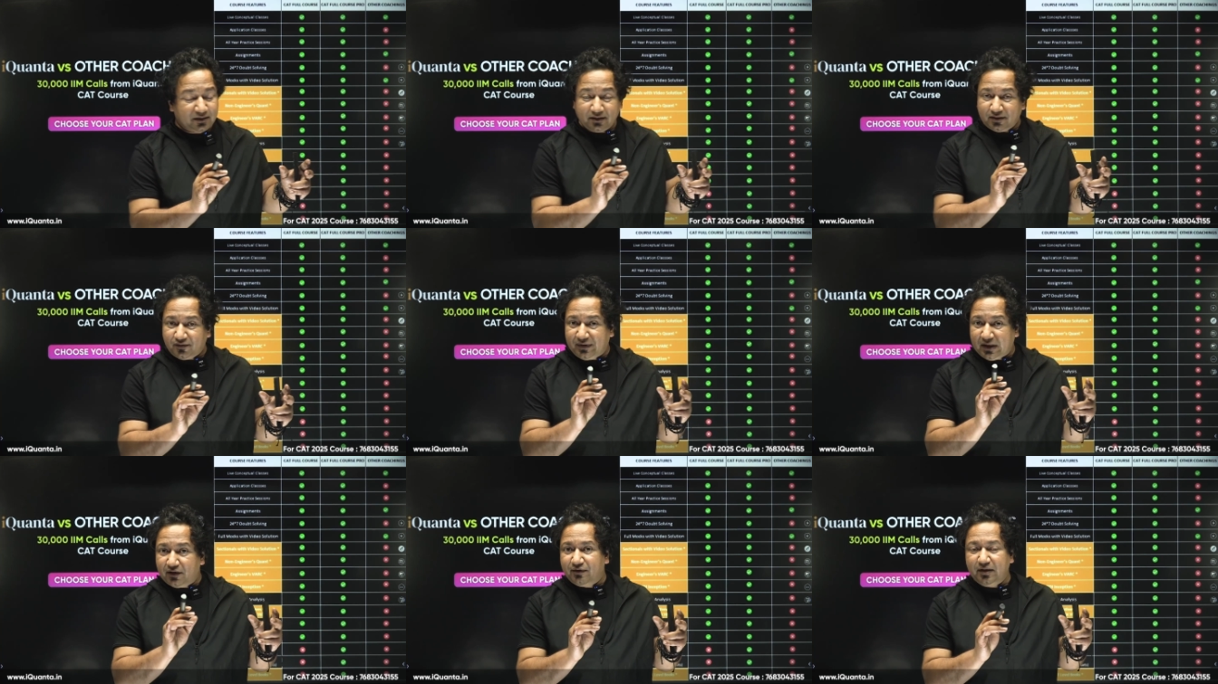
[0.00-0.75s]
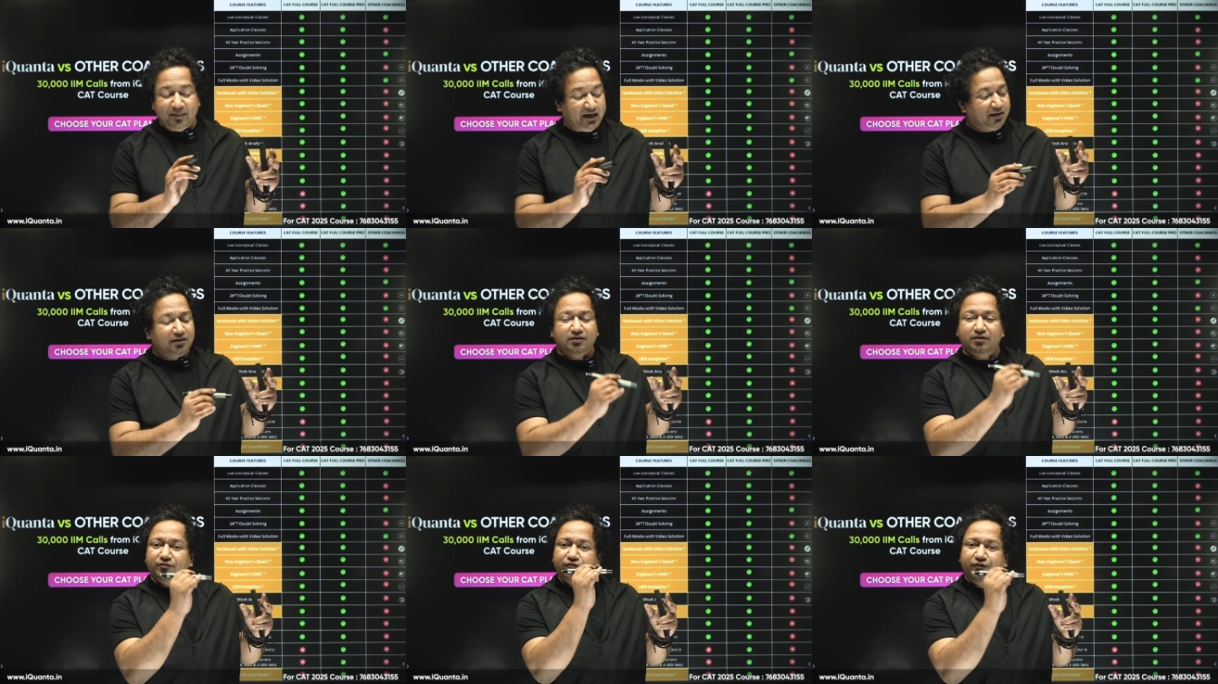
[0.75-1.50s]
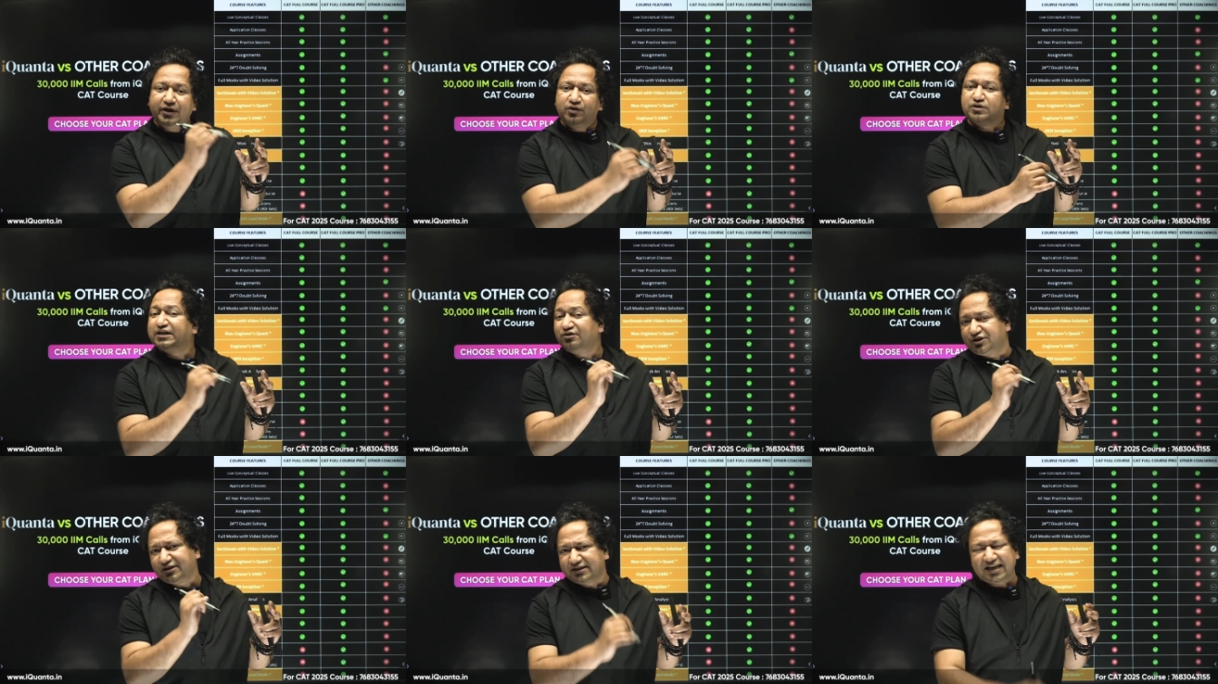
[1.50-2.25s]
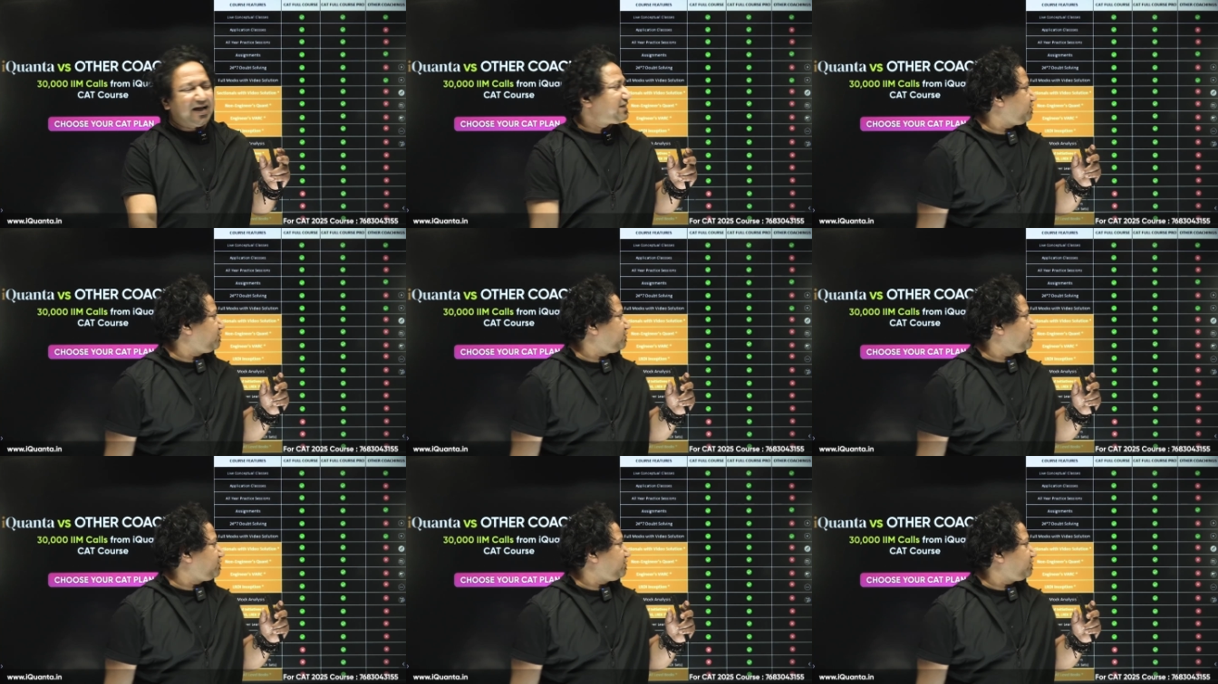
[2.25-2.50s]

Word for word: there will be video solutions as well.